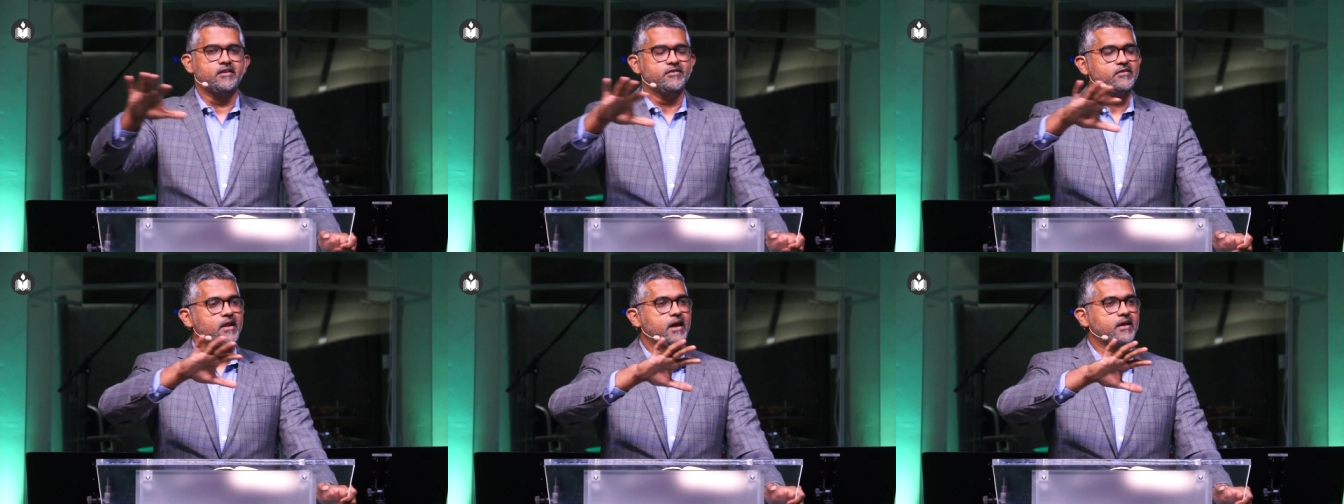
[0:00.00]

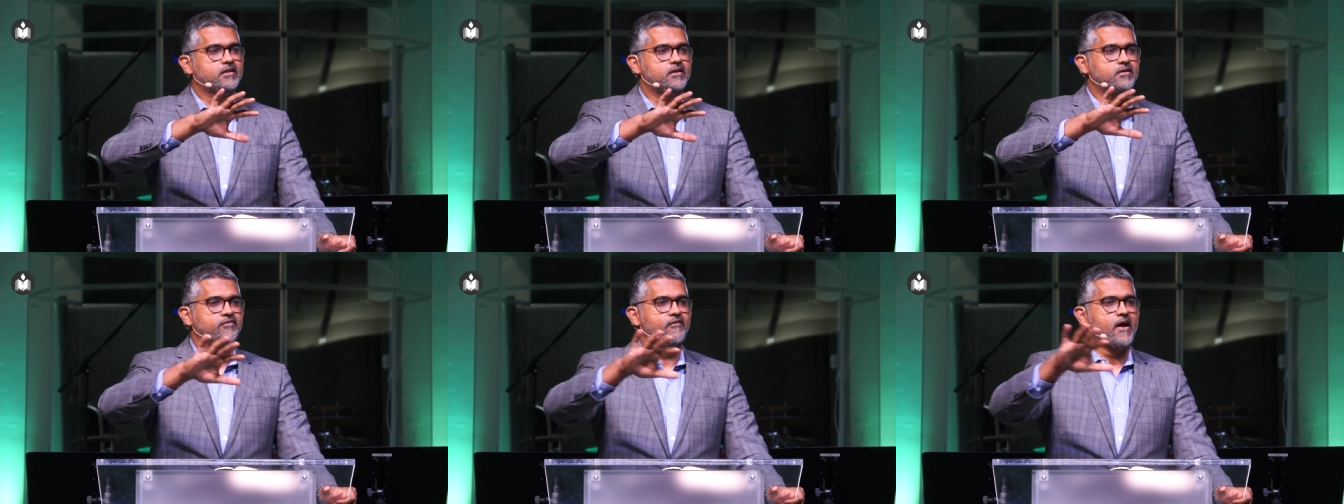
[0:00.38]
Just
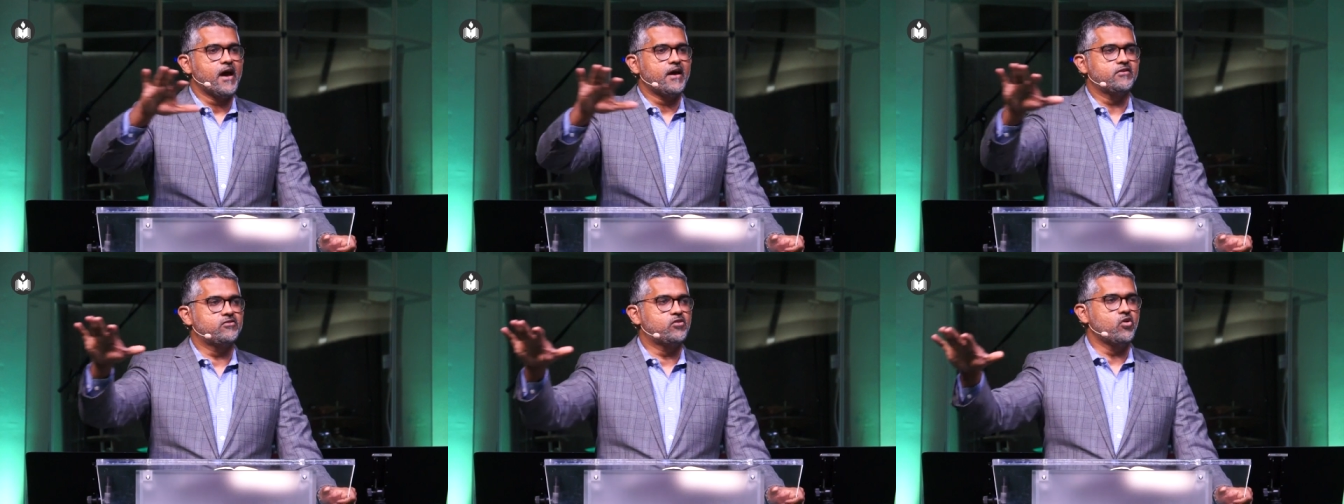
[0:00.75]
like the
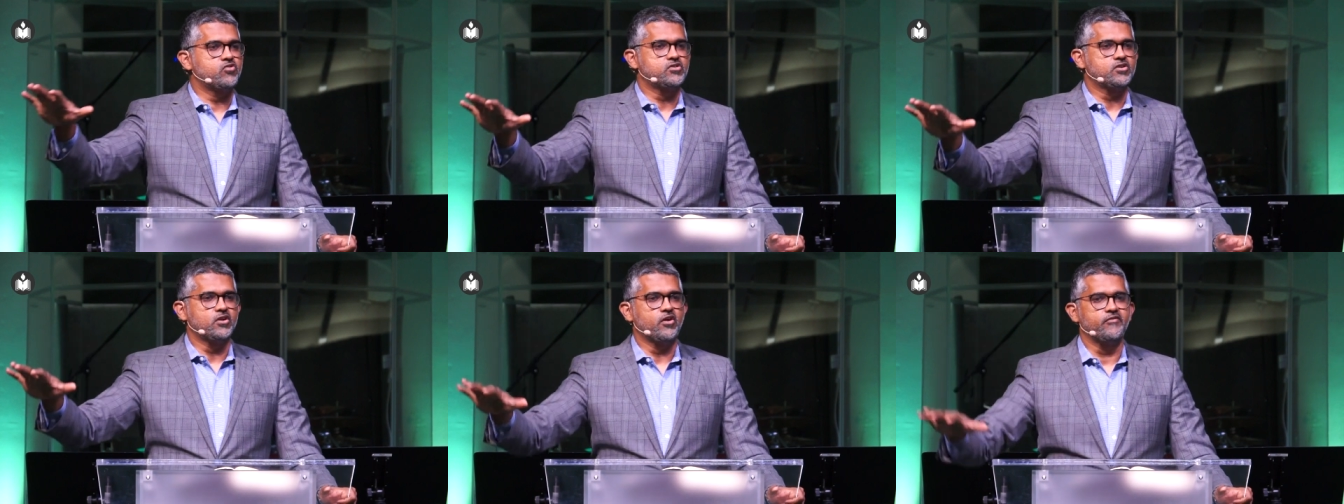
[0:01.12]
vast
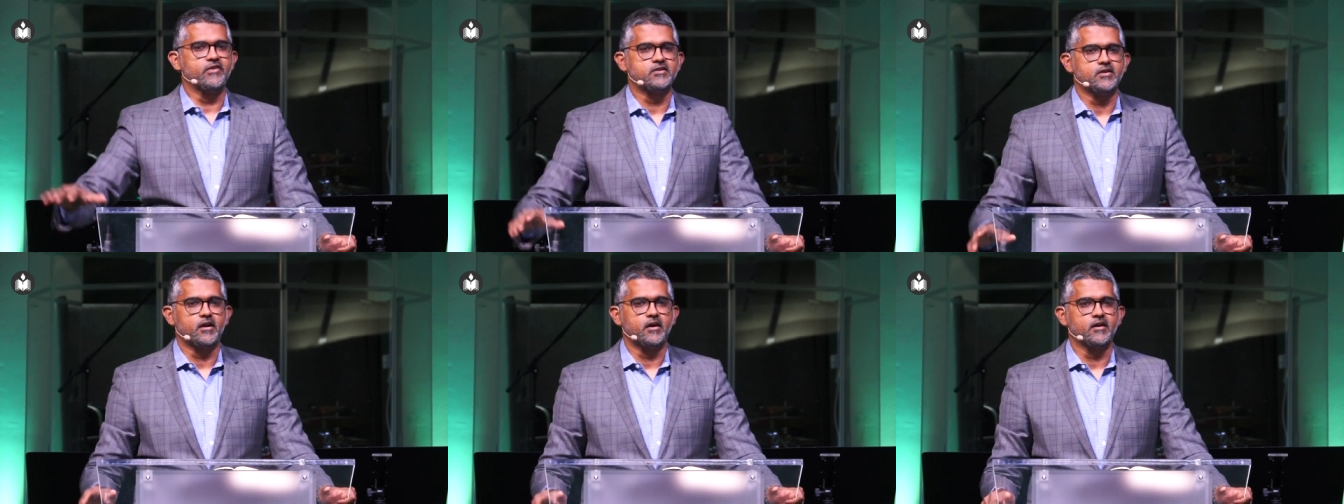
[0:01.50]
ocean
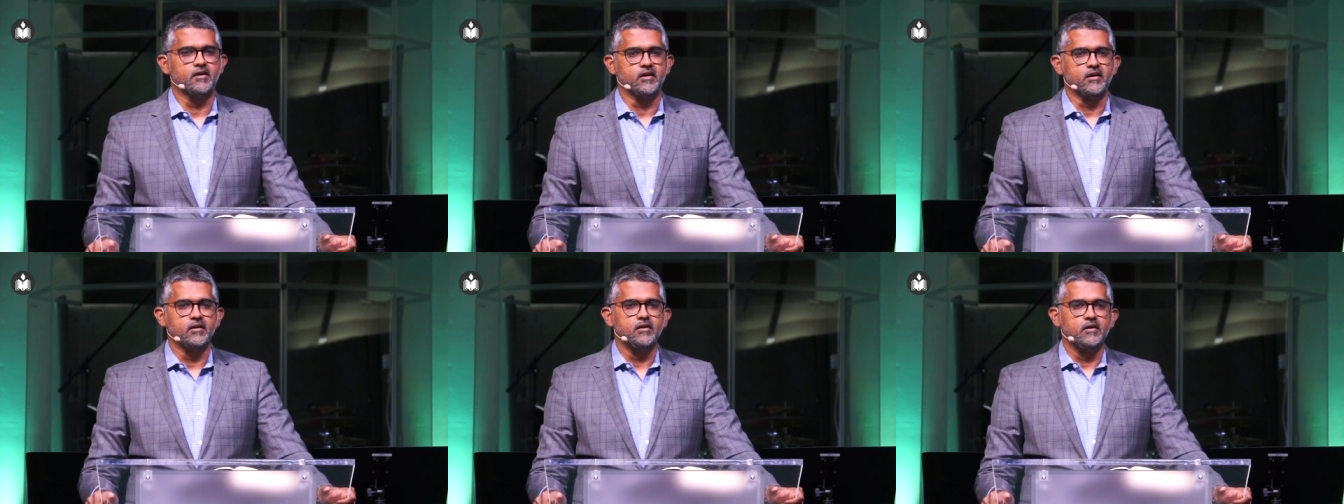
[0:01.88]
of
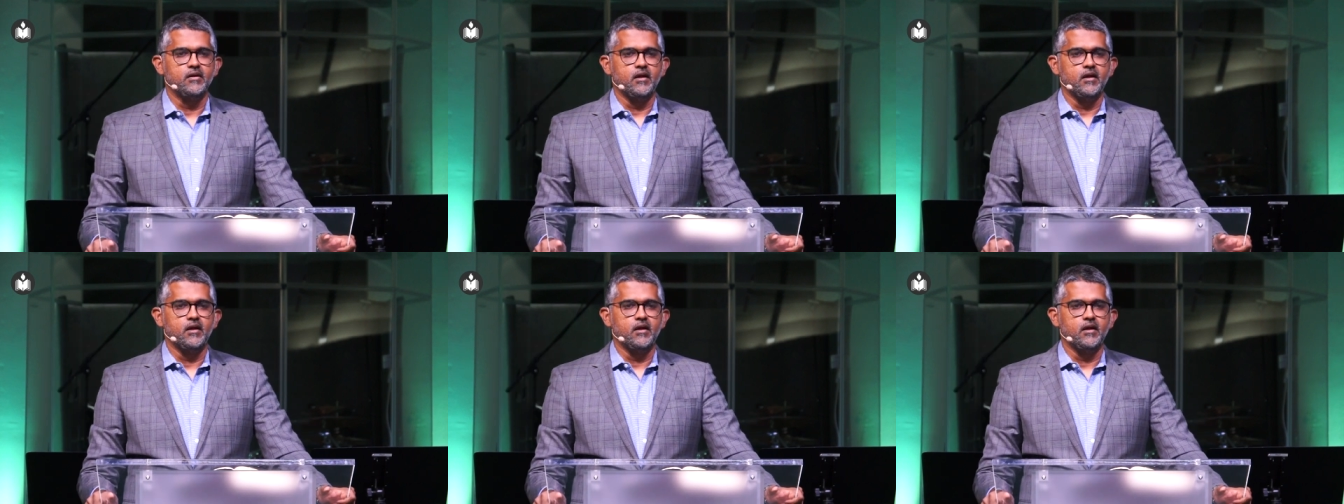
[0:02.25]
eternity,